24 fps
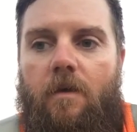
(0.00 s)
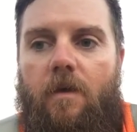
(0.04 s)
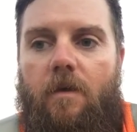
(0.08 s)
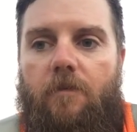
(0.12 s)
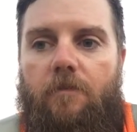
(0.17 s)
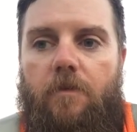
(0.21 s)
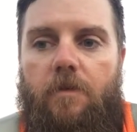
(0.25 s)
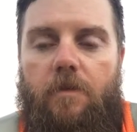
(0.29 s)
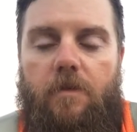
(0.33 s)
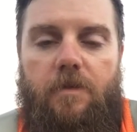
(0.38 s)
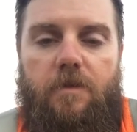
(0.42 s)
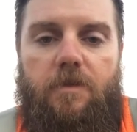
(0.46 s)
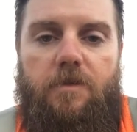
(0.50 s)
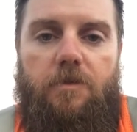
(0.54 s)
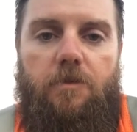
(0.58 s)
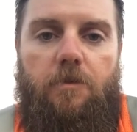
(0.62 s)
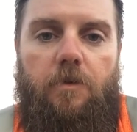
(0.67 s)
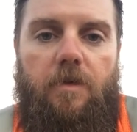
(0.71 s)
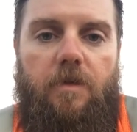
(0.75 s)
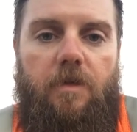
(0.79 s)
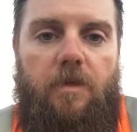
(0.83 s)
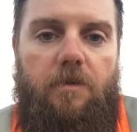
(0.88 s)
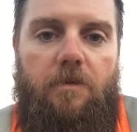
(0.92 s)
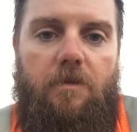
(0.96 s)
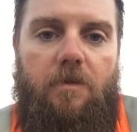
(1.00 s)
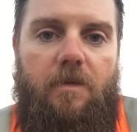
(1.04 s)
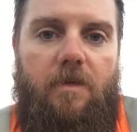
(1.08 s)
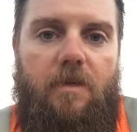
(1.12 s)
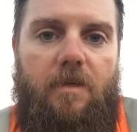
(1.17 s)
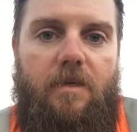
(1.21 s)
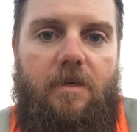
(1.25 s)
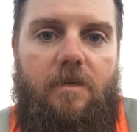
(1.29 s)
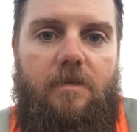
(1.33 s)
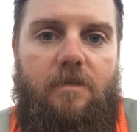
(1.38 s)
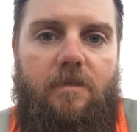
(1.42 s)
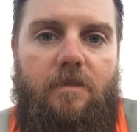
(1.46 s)
I've really enjoyed doing
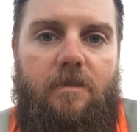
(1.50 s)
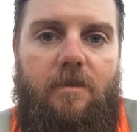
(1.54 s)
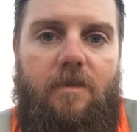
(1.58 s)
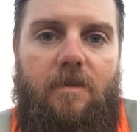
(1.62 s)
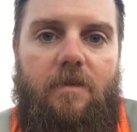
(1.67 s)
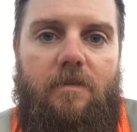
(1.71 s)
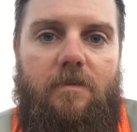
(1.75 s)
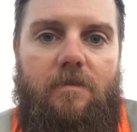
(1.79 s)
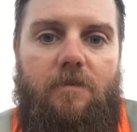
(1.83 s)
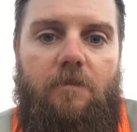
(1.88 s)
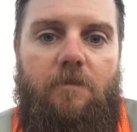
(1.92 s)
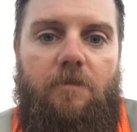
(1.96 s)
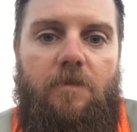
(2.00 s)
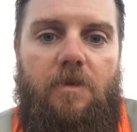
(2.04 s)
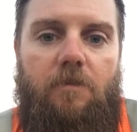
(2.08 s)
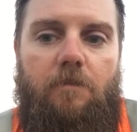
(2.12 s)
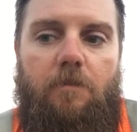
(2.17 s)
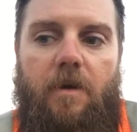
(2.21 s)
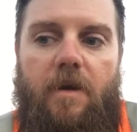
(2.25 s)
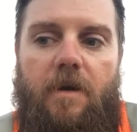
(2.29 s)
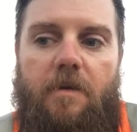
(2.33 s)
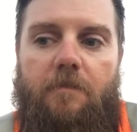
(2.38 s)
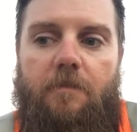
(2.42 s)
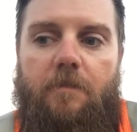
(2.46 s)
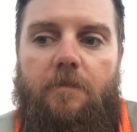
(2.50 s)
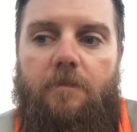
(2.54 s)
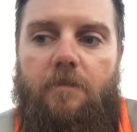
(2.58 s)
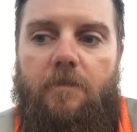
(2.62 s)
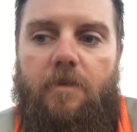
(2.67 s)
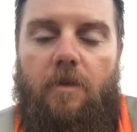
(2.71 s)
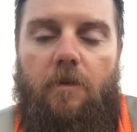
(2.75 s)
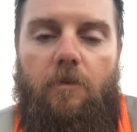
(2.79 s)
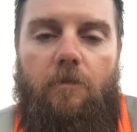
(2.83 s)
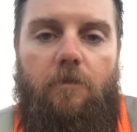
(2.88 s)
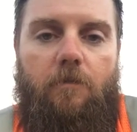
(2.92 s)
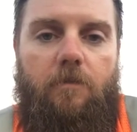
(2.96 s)
these and getting some feedback,
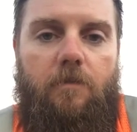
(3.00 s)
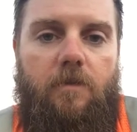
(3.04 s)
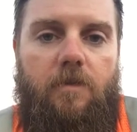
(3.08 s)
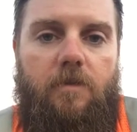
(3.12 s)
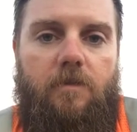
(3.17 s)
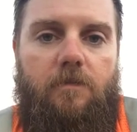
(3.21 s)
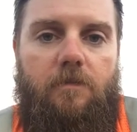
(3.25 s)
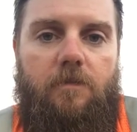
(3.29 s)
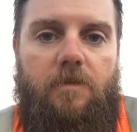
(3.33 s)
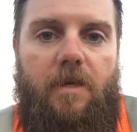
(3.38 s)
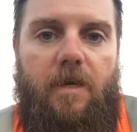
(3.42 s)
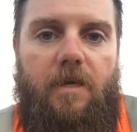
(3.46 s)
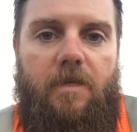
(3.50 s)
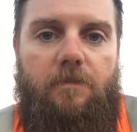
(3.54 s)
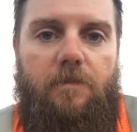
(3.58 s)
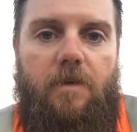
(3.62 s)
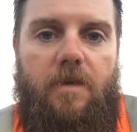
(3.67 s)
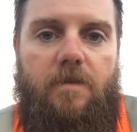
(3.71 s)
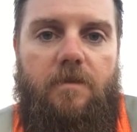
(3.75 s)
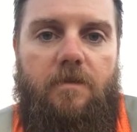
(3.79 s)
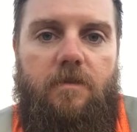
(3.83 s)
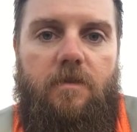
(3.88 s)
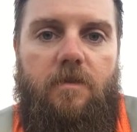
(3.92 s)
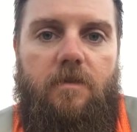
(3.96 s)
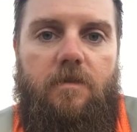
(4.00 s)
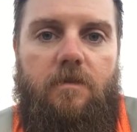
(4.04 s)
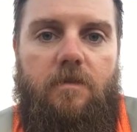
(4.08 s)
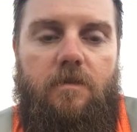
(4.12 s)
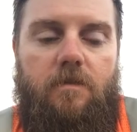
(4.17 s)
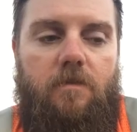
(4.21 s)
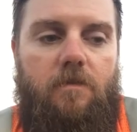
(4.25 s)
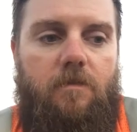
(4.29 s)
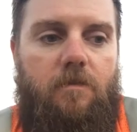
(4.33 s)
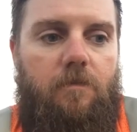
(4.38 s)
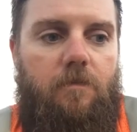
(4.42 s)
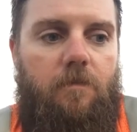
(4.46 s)
you know, getting some text messages
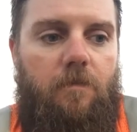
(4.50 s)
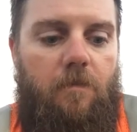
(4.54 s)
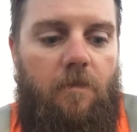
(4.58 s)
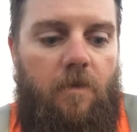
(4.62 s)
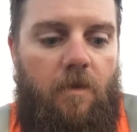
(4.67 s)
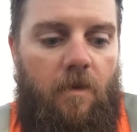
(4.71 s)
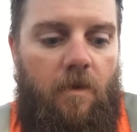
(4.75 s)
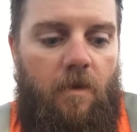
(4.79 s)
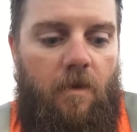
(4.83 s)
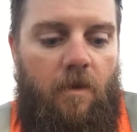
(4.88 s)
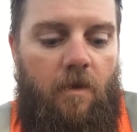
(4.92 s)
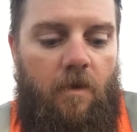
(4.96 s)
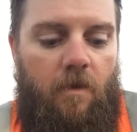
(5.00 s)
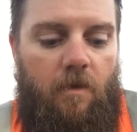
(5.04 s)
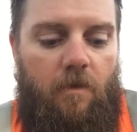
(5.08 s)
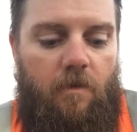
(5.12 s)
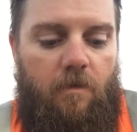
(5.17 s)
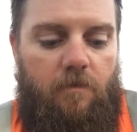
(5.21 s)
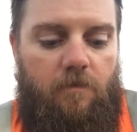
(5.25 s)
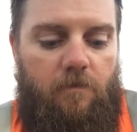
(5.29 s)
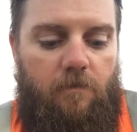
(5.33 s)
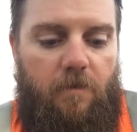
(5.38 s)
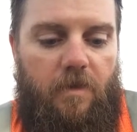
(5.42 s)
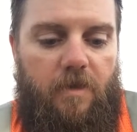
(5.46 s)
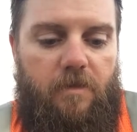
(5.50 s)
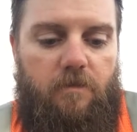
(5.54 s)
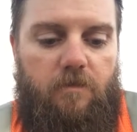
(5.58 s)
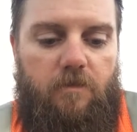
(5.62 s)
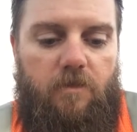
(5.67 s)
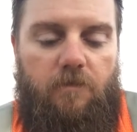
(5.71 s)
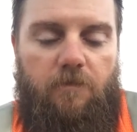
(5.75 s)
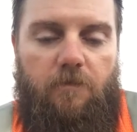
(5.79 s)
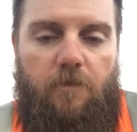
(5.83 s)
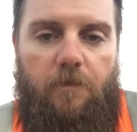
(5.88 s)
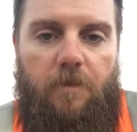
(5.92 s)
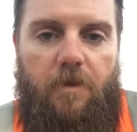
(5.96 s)
and some some
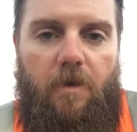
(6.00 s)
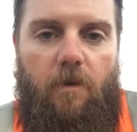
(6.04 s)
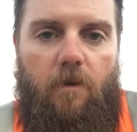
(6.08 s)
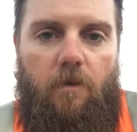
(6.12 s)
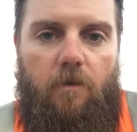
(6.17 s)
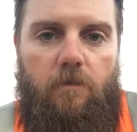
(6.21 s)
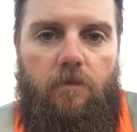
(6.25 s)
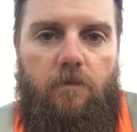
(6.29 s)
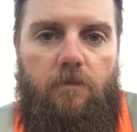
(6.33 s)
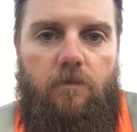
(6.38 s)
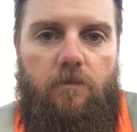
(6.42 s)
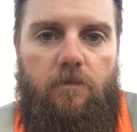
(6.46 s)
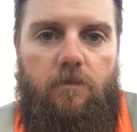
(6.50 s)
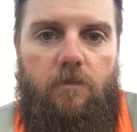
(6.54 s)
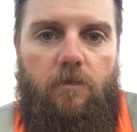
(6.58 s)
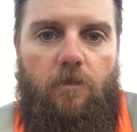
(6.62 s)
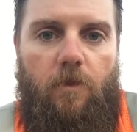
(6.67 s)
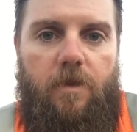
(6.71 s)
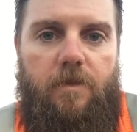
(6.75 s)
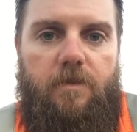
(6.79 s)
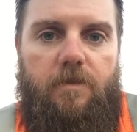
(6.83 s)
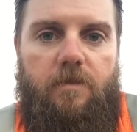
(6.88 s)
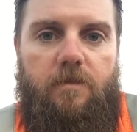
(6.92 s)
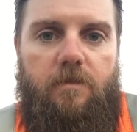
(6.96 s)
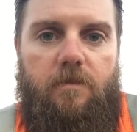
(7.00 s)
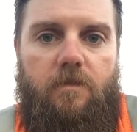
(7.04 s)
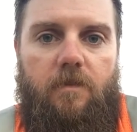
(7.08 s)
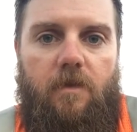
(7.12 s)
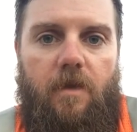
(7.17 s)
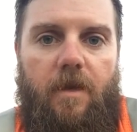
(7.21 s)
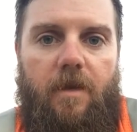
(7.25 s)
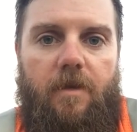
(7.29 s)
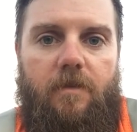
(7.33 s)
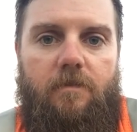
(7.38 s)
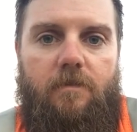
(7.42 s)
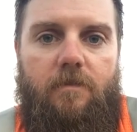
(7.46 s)
messages from y'all, questions
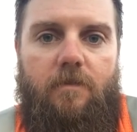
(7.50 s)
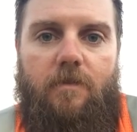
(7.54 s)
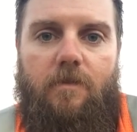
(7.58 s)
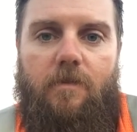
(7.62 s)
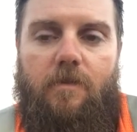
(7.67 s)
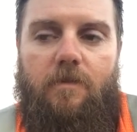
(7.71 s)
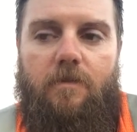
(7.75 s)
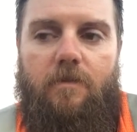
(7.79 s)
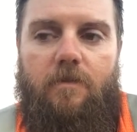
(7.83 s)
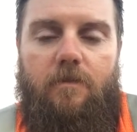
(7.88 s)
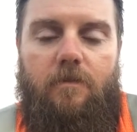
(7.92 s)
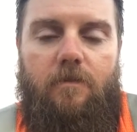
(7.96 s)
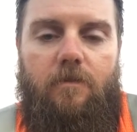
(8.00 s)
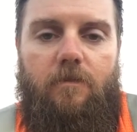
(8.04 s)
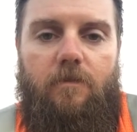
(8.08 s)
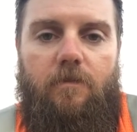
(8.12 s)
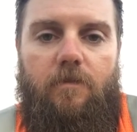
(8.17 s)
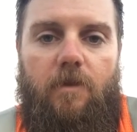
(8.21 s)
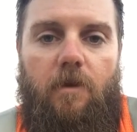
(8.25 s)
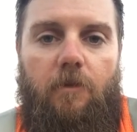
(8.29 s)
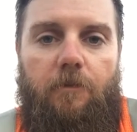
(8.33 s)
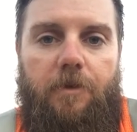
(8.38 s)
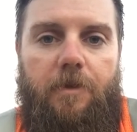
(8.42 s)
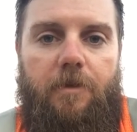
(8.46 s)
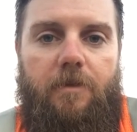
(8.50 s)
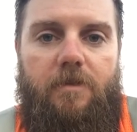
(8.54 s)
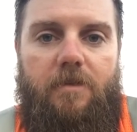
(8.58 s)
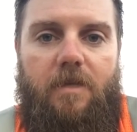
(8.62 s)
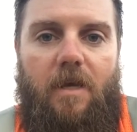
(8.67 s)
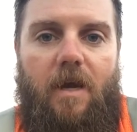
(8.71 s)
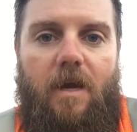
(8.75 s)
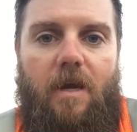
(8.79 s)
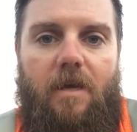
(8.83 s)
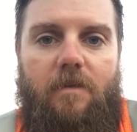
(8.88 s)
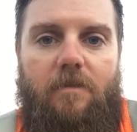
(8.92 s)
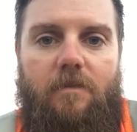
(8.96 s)
and answers, and you know your
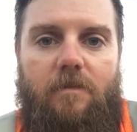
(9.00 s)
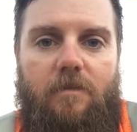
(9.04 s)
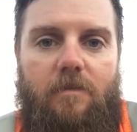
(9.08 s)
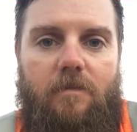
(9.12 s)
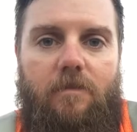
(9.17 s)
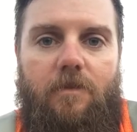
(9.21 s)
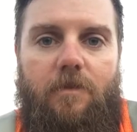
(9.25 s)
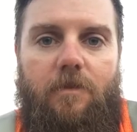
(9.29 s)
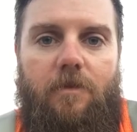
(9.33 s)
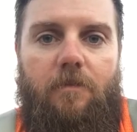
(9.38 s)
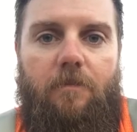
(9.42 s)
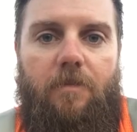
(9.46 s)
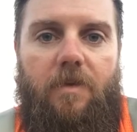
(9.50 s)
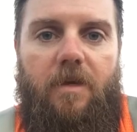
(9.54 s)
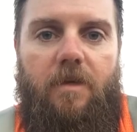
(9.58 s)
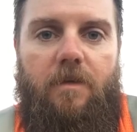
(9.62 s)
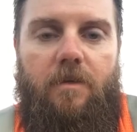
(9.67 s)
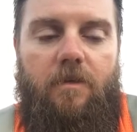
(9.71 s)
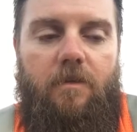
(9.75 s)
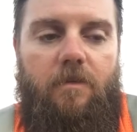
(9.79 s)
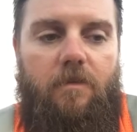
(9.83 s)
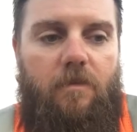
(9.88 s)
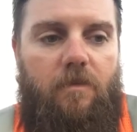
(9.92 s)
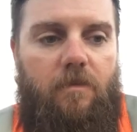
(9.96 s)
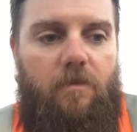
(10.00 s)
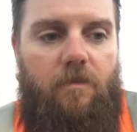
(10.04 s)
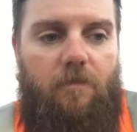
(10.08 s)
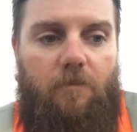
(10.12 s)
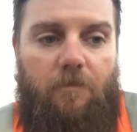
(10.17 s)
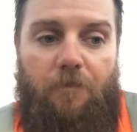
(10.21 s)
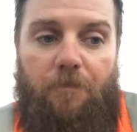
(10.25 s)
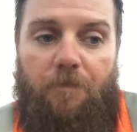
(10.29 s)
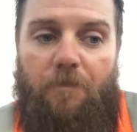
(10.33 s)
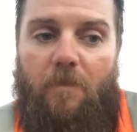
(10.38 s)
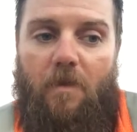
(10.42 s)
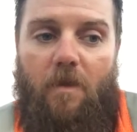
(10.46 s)
side, your opinion. And, you know,
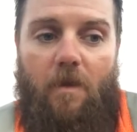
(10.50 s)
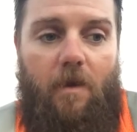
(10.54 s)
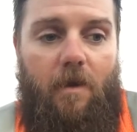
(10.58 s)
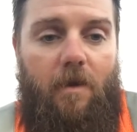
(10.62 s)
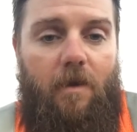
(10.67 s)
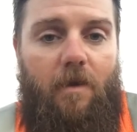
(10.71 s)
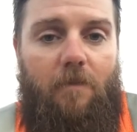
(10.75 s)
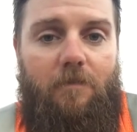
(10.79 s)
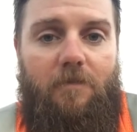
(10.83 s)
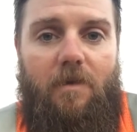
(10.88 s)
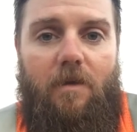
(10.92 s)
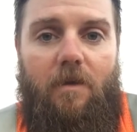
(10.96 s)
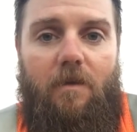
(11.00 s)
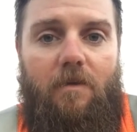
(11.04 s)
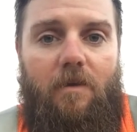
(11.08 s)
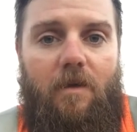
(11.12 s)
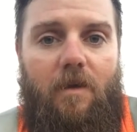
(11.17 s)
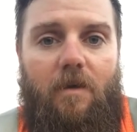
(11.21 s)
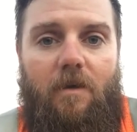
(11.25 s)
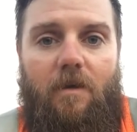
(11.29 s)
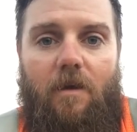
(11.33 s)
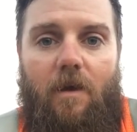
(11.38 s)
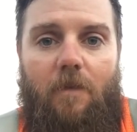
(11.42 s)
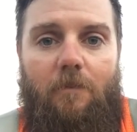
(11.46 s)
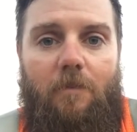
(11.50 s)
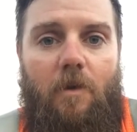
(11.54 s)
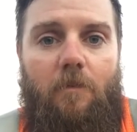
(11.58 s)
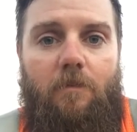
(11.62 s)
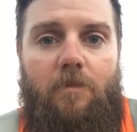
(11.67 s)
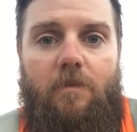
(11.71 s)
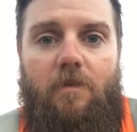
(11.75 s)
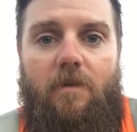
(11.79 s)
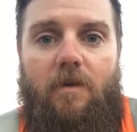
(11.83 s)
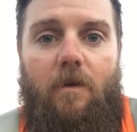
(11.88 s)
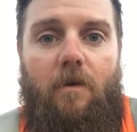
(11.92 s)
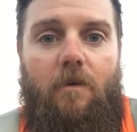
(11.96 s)
hey, I'm telling you, I, am
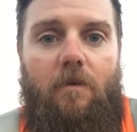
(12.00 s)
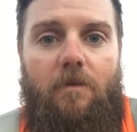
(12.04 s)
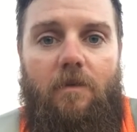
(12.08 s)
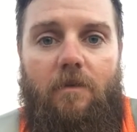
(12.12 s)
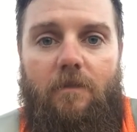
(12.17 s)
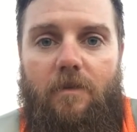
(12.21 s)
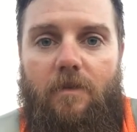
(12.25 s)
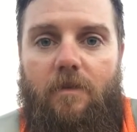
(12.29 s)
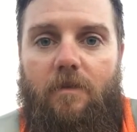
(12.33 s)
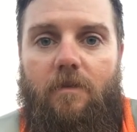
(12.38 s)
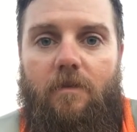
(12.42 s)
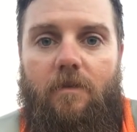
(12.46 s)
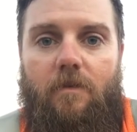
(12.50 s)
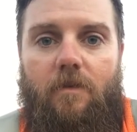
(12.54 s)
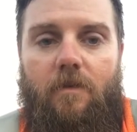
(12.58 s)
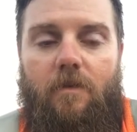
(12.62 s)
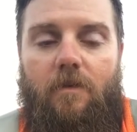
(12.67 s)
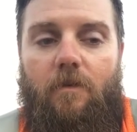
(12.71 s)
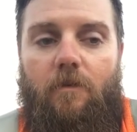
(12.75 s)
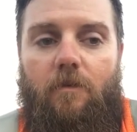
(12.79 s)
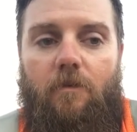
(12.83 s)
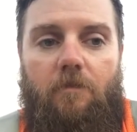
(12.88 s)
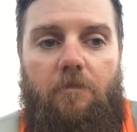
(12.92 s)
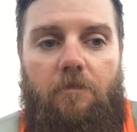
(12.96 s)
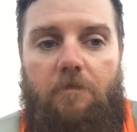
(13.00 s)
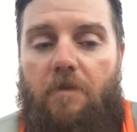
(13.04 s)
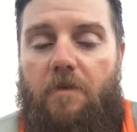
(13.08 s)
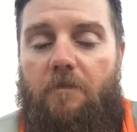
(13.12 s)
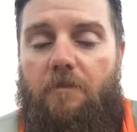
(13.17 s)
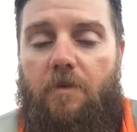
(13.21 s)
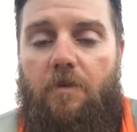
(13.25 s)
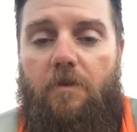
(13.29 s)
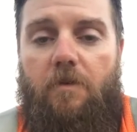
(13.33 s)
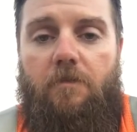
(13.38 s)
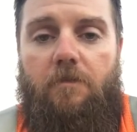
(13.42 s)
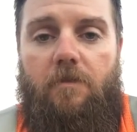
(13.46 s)
open to all of it. You know, if,
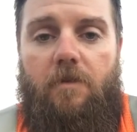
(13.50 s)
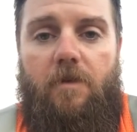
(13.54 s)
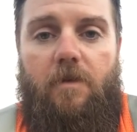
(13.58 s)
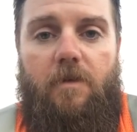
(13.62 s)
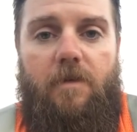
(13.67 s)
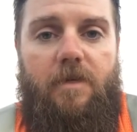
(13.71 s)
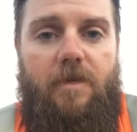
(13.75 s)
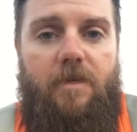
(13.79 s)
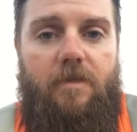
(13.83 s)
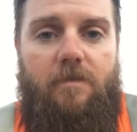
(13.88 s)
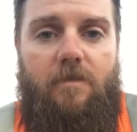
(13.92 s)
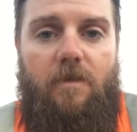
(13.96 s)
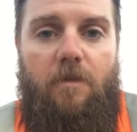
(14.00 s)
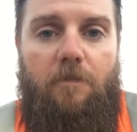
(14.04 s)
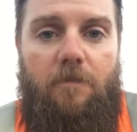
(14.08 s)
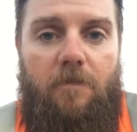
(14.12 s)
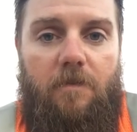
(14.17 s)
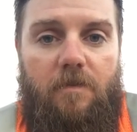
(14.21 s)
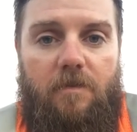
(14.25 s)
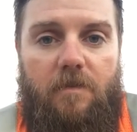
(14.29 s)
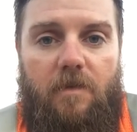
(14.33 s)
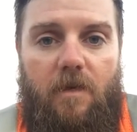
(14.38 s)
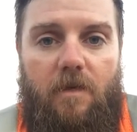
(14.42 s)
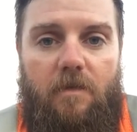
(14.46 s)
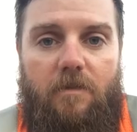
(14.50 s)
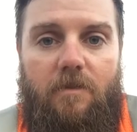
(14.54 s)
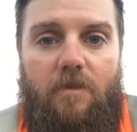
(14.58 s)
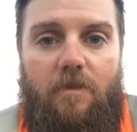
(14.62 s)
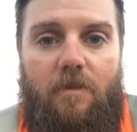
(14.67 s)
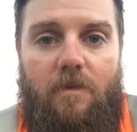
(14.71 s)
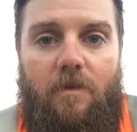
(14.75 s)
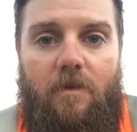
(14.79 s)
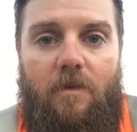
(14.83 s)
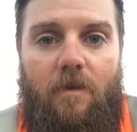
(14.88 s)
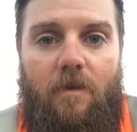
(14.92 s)
if, you don't agree, it's up for discussion.